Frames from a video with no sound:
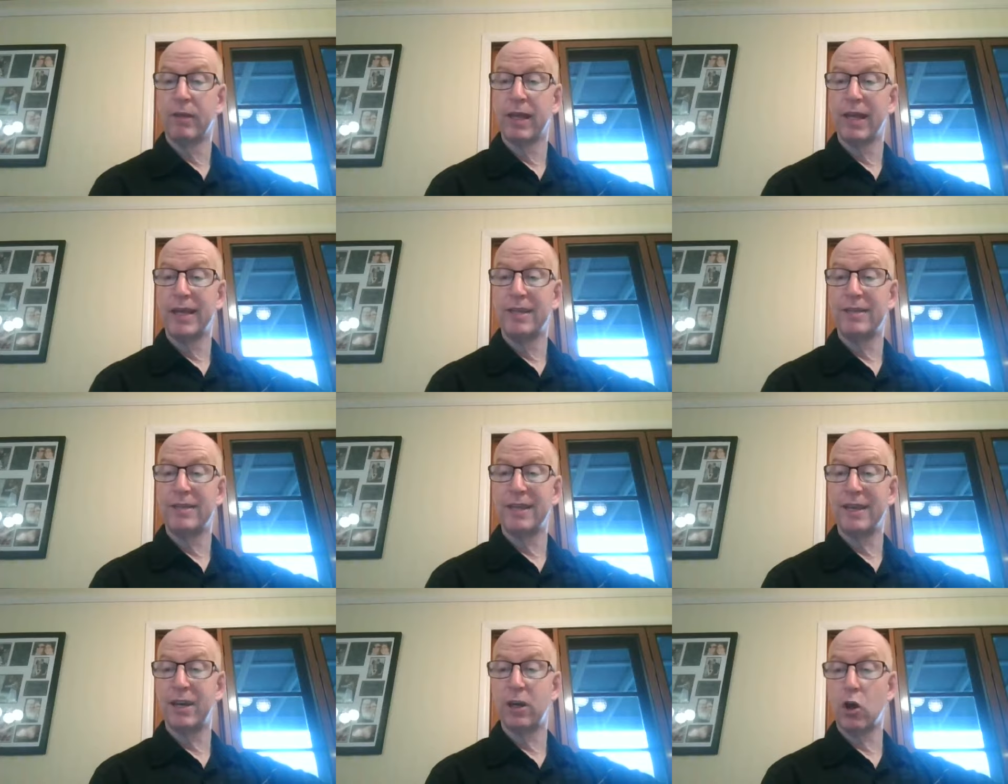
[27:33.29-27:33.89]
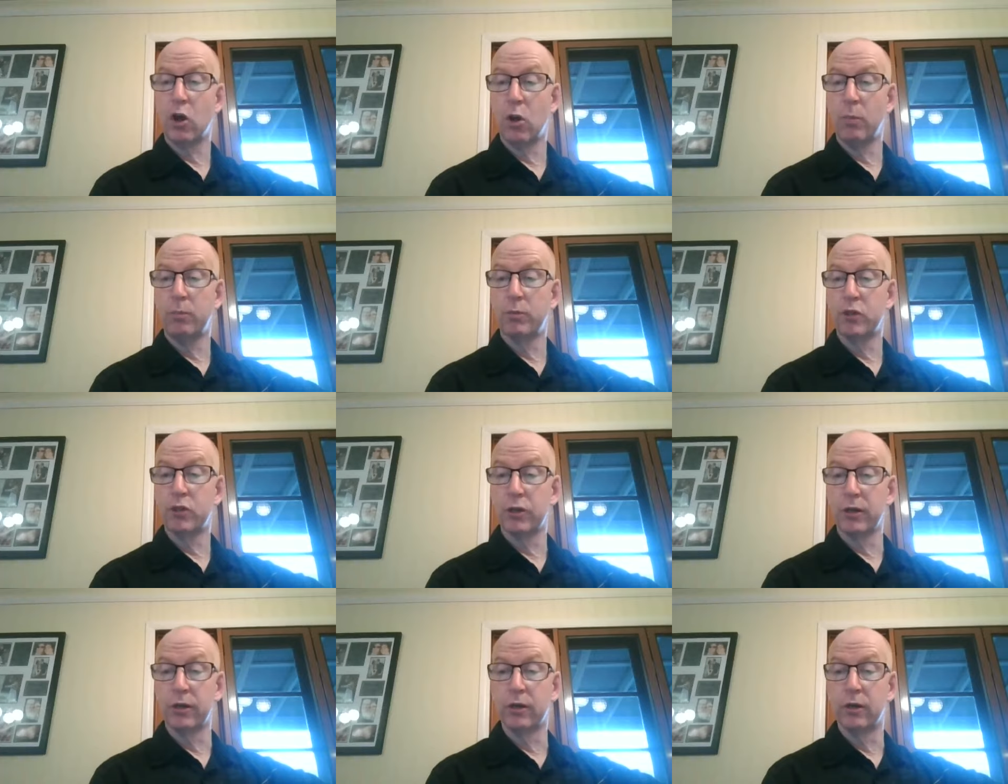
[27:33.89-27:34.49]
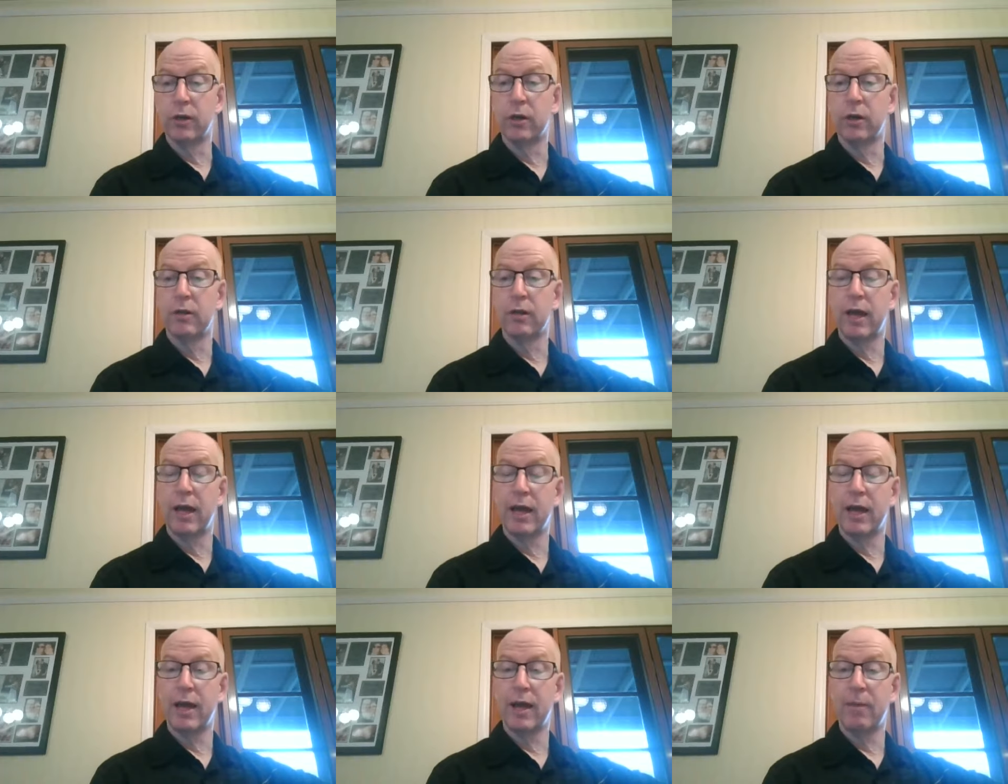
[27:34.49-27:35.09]
Is it an option?
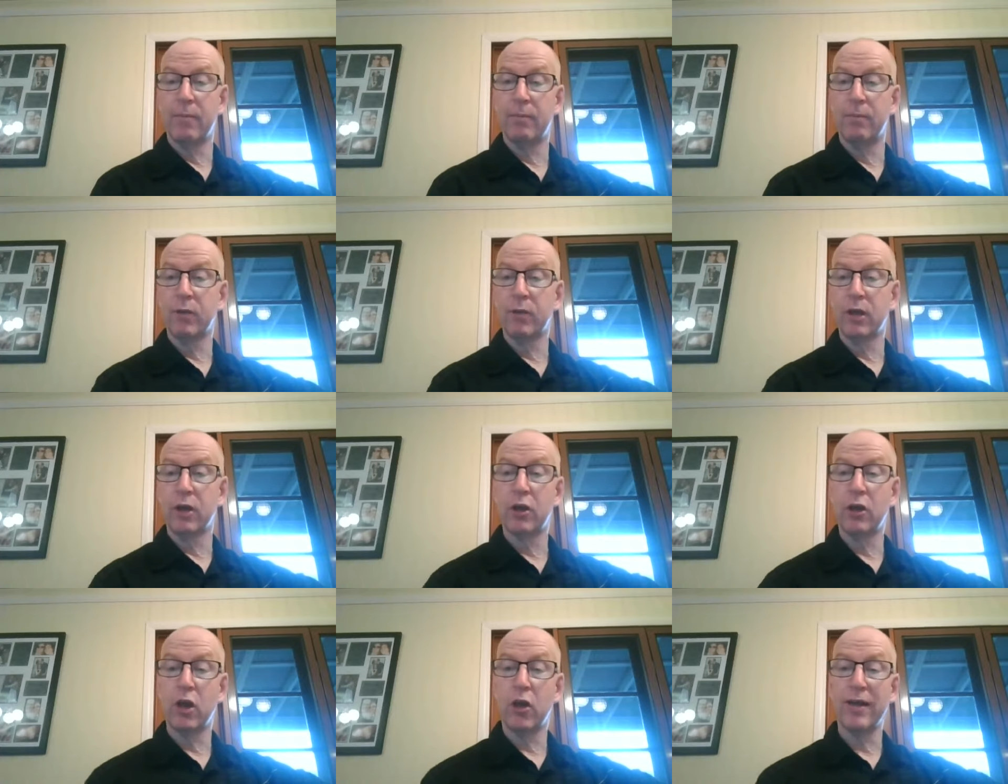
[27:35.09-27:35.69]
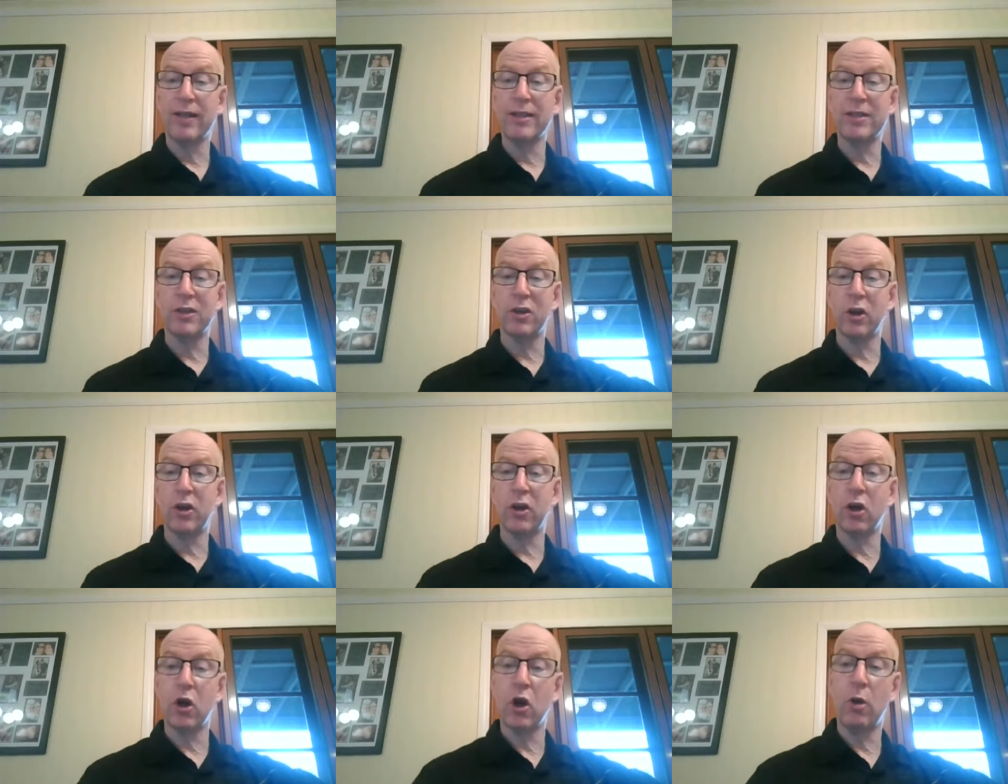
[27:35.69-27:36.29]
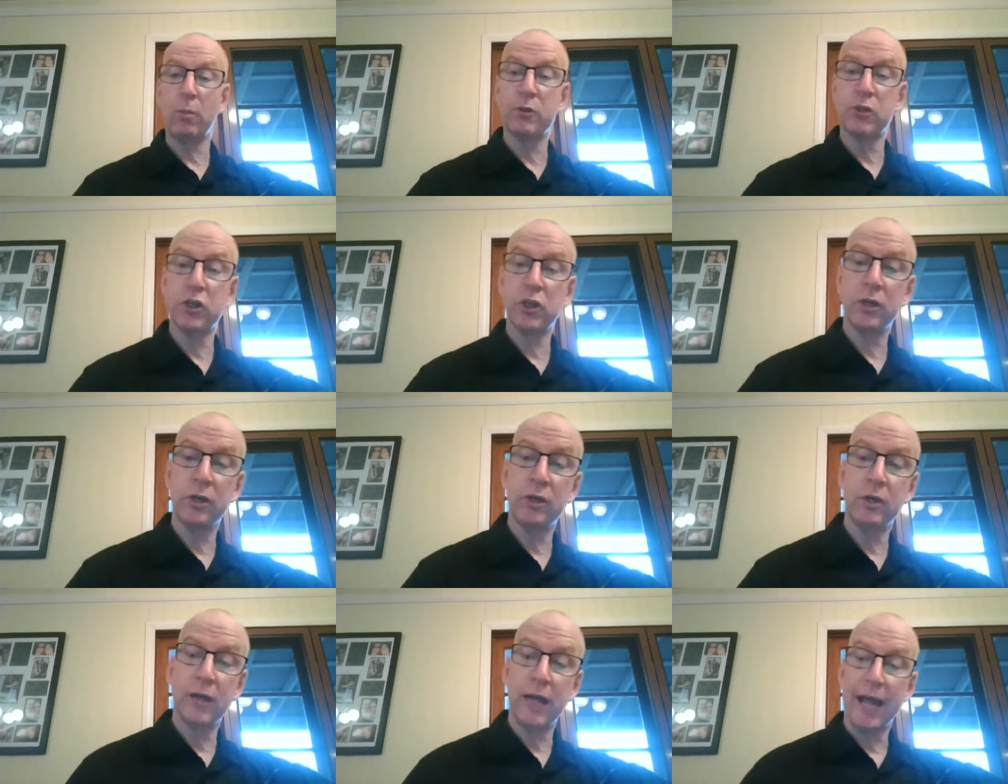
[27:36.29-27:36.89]
No, that's not an
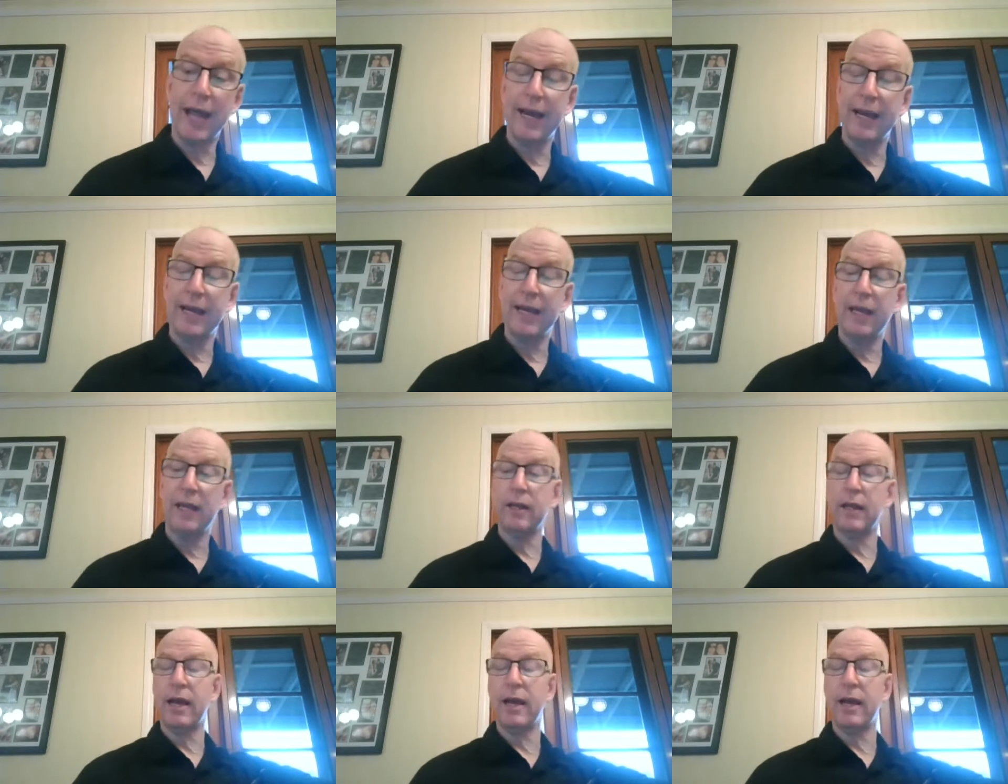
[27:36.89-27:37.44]
option, Annie.